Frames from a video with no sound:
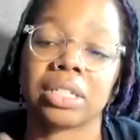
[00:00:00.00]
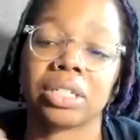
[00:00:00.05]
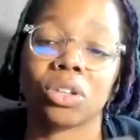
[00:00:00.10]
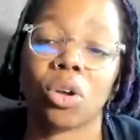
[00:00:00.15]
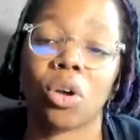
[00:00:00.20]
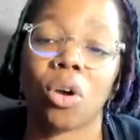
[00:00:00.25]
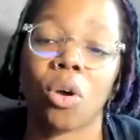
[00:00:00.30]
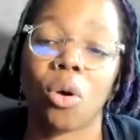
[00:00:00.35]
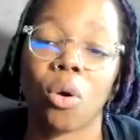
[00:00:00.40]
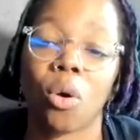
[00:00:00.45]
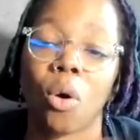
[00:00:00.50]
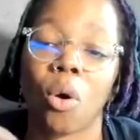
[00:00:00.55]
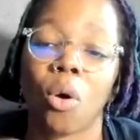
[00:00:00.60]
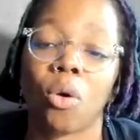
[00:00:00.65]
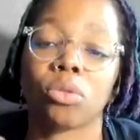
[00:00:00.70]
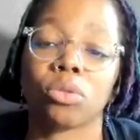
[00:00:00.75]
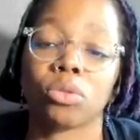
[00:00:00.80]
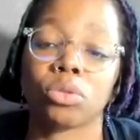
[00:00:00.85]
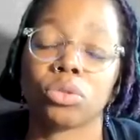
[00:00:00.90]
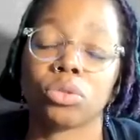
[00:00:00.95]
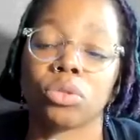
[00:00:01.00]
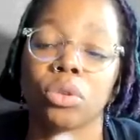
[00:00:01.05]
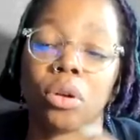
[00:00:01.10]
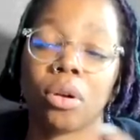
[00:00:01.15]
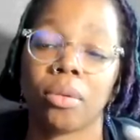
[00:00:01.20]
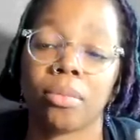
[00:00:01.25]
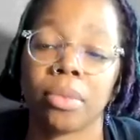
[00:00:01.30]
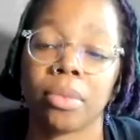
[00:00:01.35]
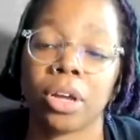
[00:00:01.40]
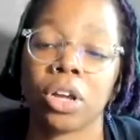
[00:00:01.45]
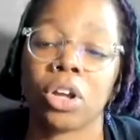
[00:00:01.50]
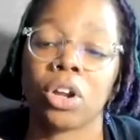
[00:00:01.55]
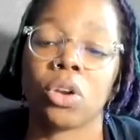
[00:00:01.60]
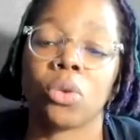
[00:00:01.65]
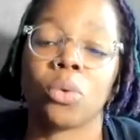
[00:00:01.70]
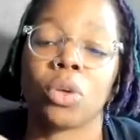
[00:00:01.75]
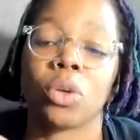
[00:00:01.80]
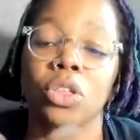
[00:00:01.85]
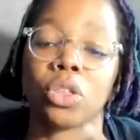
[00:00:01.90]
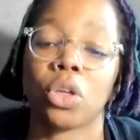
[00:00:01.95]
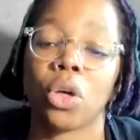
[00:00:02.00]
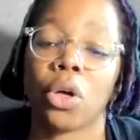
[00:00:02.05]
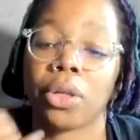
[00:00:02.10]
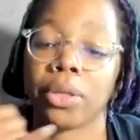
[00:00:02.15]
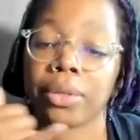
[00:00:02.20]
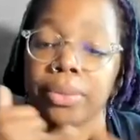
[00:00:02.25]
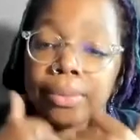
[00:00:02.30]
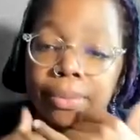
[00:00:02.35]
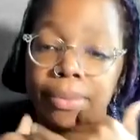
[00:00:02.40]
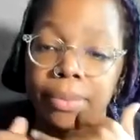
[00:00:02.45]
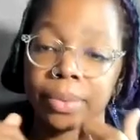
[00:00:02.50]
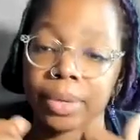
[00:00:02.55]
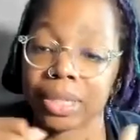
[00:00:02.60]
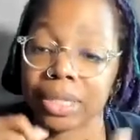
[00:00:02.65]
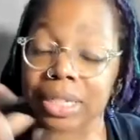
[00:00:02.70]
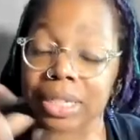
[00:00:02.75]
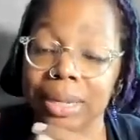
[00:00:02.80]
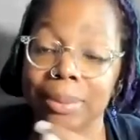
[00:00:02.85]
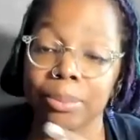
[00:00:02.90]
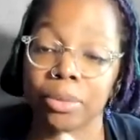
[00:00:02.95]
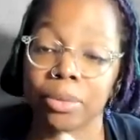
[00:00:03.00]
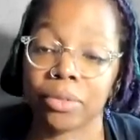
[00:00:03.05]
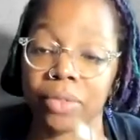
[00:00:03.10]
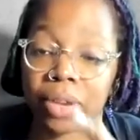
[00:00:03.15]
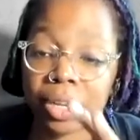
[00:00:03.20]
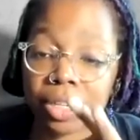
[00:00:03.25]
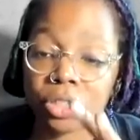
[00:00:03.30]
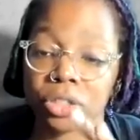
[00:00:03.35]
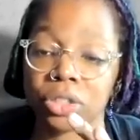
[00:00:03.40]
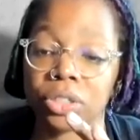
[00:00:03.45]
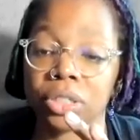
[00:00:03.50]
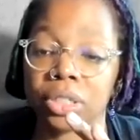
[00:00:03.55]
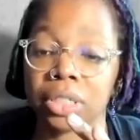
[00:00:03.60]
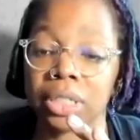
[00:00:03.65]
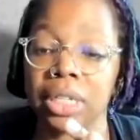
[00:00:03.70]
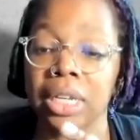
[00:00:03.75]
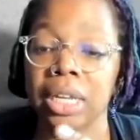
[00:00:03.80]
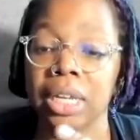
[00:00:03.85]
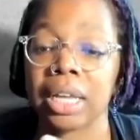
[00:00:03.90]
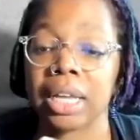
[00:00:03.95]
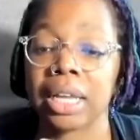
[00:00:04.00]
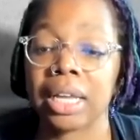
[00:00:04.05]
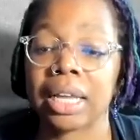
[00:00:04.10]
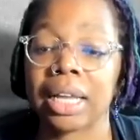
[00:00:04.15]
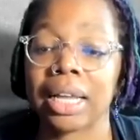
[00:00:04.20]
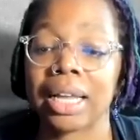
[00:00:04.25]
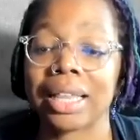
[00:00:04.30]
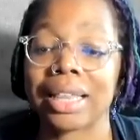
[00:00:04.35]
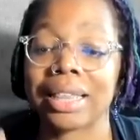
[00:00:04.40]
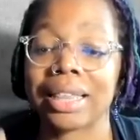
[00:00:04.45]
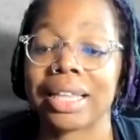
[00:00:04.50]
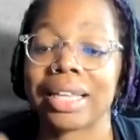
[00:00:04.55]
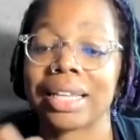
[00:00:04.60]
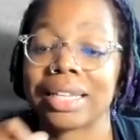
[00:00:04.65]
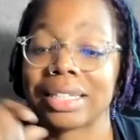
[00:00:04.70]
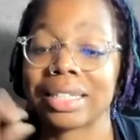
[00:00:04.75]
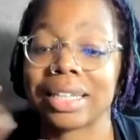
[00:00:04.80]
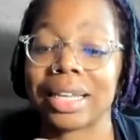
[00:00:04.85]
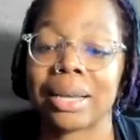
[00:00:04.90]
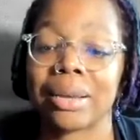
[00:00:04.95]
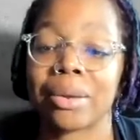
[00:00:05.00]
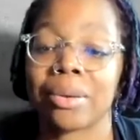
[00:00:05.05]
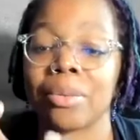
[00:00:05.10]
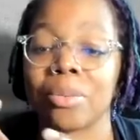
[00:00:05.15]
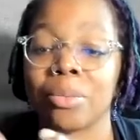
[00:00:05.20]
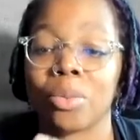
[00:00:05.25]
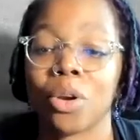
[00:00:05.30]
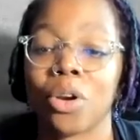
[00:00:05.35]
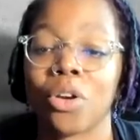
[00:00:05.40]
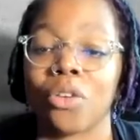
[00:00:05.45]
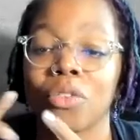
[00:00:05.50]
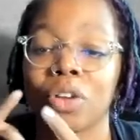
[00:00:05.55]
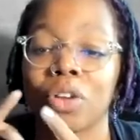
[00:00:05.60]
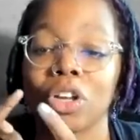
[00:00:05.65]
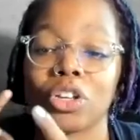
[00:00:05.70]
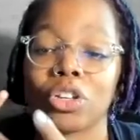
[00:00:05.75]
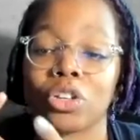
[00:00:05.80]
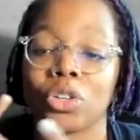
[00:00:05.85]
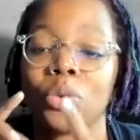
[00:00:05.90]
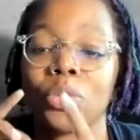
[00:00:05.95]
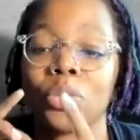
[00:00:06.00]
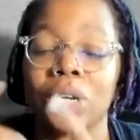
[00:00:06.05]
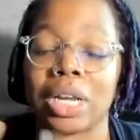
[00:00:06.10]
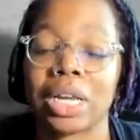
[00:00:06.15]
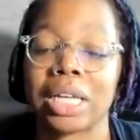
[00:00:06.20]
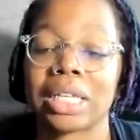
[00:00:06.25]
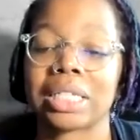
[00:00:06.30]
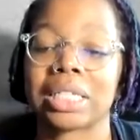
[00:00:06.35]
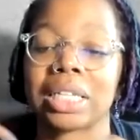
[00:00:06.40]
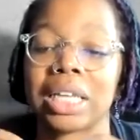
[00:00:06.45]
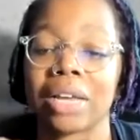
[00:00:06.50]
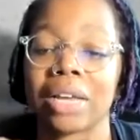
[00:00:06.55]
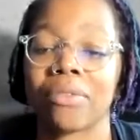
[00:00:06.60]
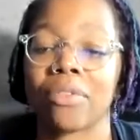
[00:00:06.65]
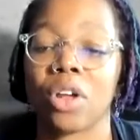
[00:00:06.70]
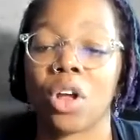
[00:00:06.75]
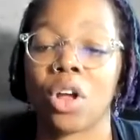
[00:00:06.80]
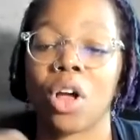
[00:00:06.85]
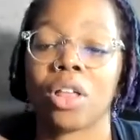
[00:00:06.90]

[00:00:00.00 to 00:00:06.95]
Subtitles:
With all of its blemishes and imperfections, this imperfect union has given us all so much and so many opportunities.